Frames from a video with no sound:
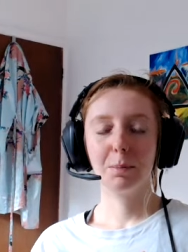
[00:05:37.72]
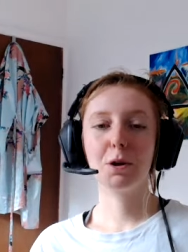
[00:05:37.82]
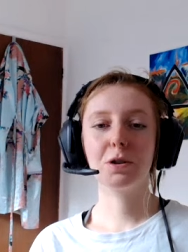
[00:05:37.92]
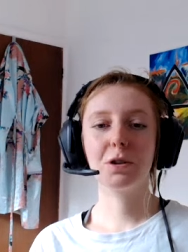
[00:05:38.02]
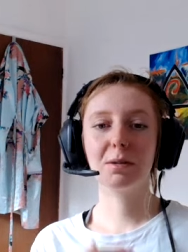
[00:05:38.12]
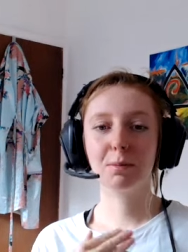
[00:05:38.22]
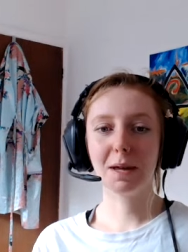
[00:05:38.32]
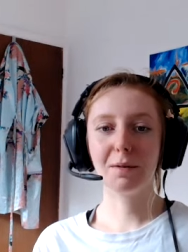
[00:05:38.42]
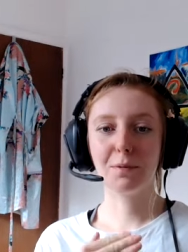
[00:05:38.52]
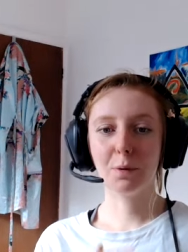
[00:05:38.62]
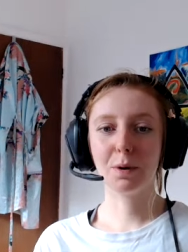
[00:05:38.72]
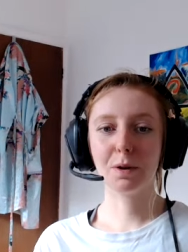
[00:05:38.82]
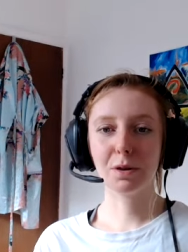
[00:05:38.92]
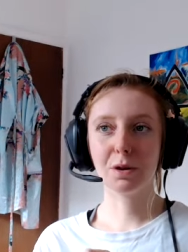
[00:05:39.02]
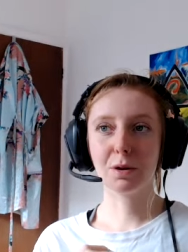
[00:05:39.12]
pushes me
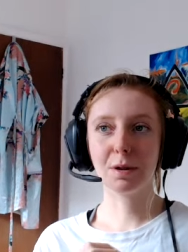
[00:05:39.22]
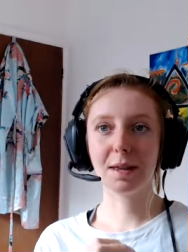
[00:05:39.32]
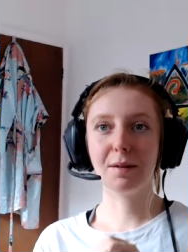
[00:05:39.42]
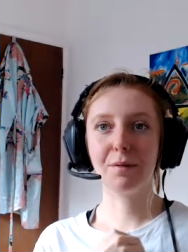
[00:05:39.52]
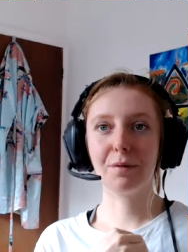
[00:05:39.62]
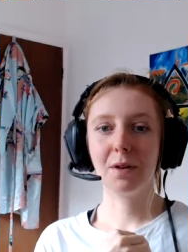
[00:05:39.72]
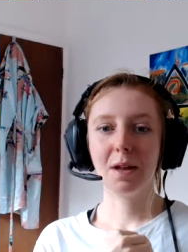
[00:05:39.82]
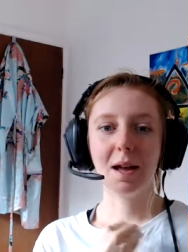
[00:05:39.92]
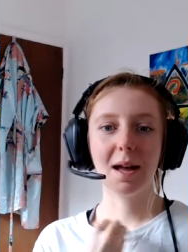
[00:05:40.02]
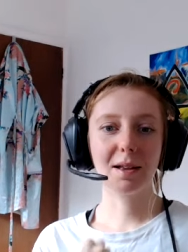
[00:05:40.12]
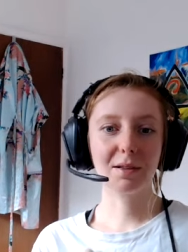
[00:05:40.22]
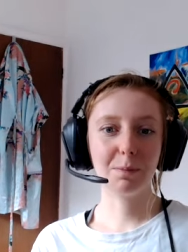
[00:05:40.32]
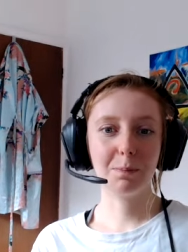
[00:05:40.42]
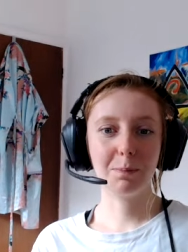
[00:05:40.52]
forward to live as